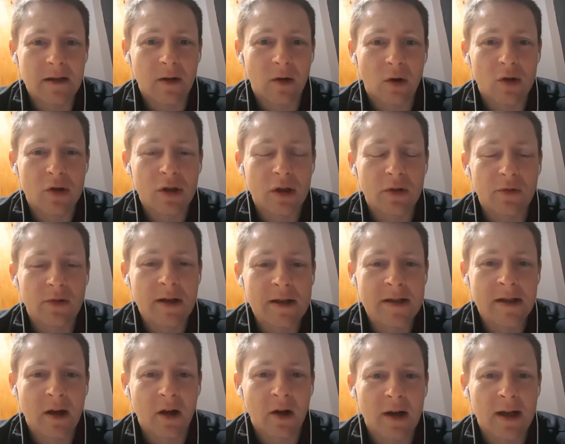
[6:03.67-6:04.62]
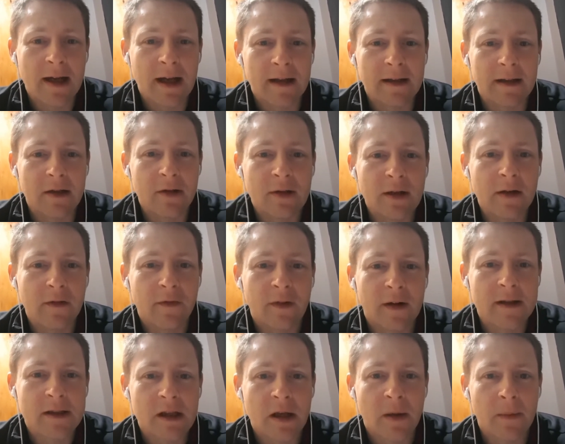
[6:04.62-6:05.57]
Logical reasons aren't going to cut it. You need to
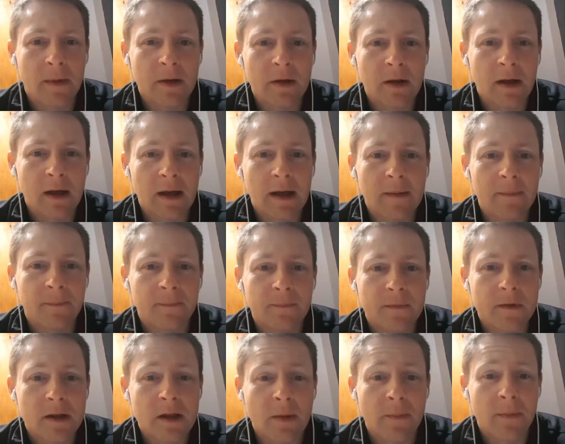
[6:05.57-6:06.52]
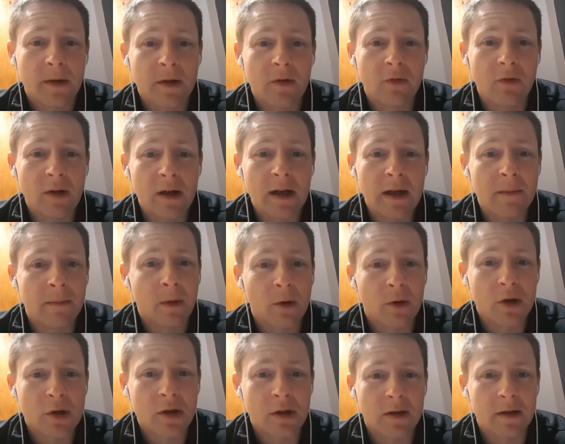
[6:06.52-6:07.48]
find something, um, something really
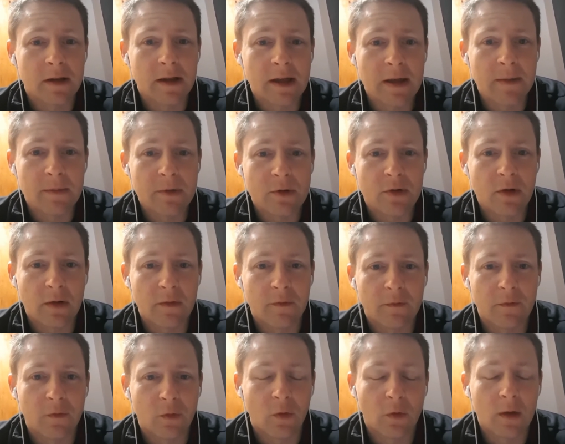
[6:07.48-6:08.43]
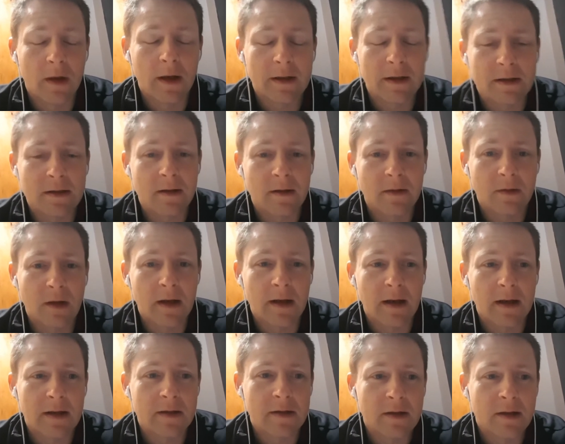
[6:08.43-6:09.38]
emotional to keep you driving forward and,
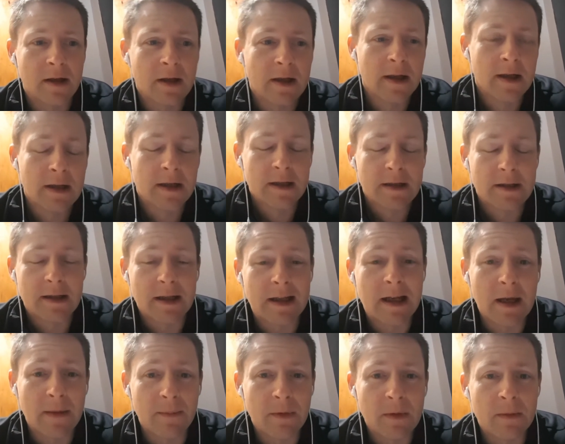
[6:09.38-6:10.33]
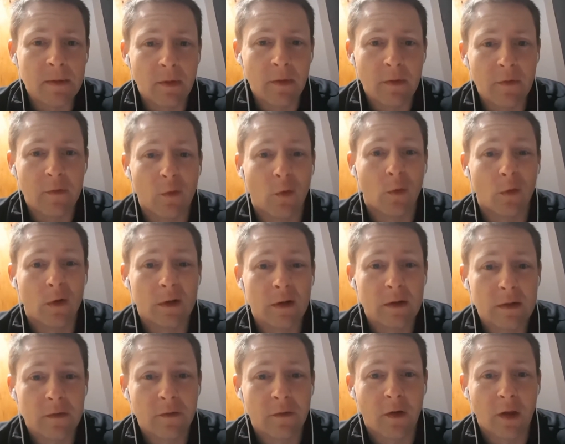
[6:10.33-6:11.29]
and, and to keep you moving forward
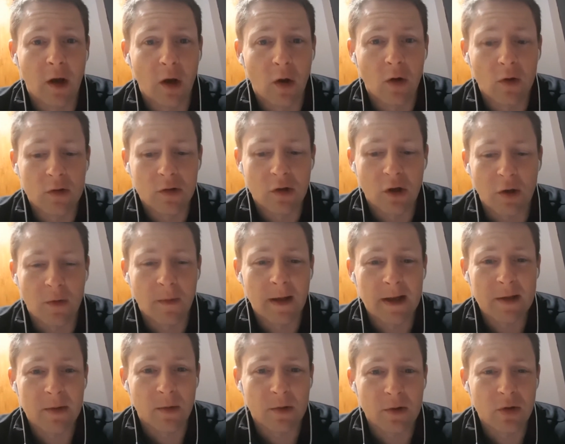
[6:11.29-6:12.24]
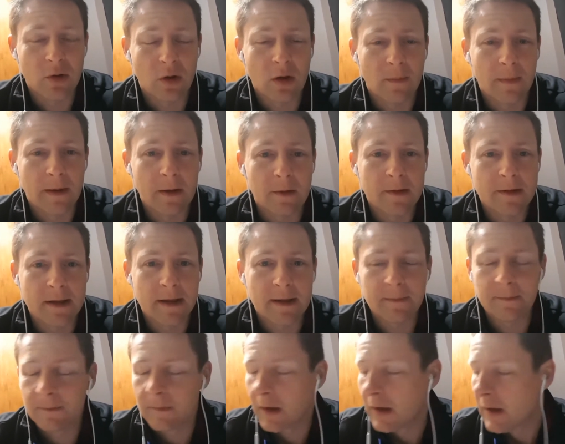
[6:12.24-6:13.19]
for the long term. And that's what it's all about, isn't
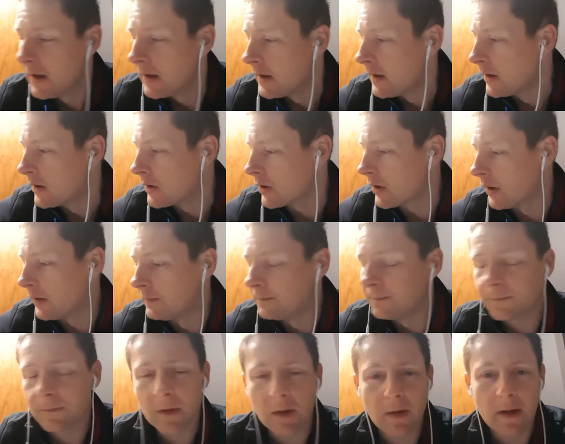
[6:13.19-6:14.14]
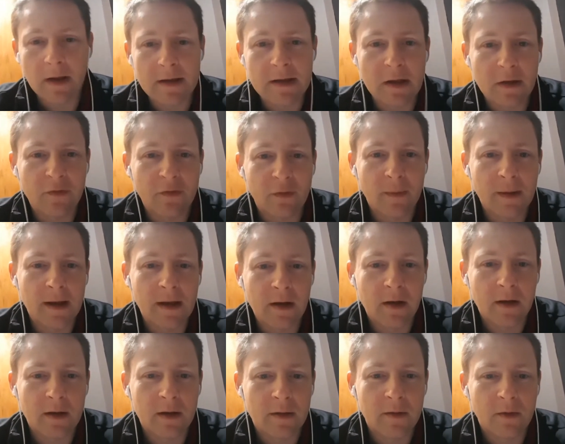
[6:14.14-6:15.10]
it? So anyway, that's enough for me. I'm
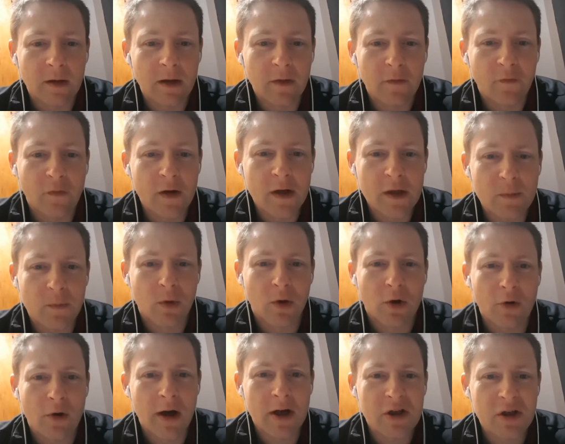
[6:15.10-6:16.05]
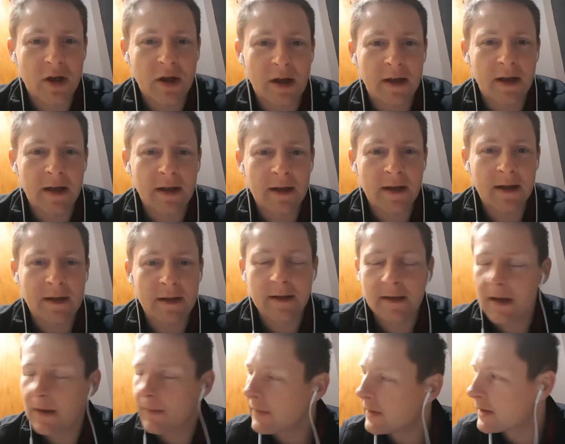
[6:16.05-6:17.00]
going to uh, finish procrastinating
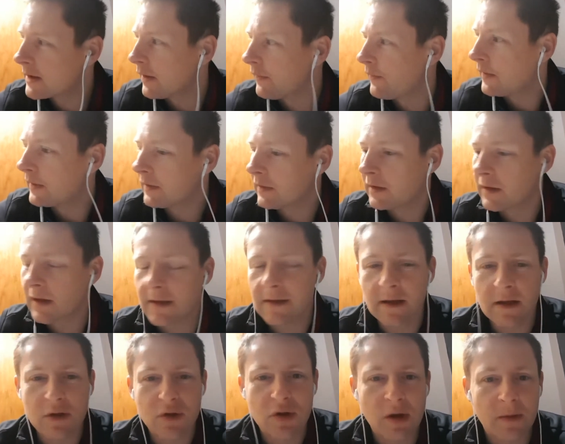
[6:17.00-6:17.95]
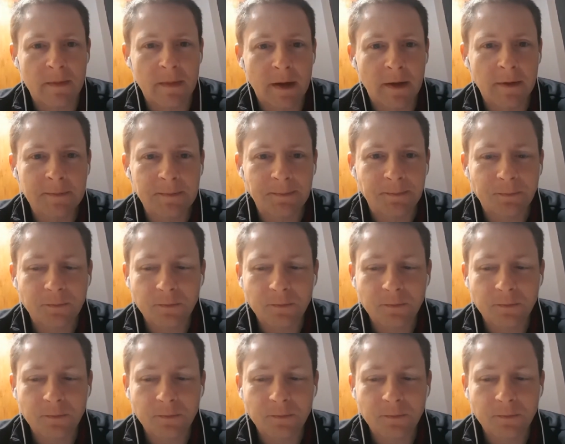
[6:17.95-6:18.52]
and get myself in, into the gym now.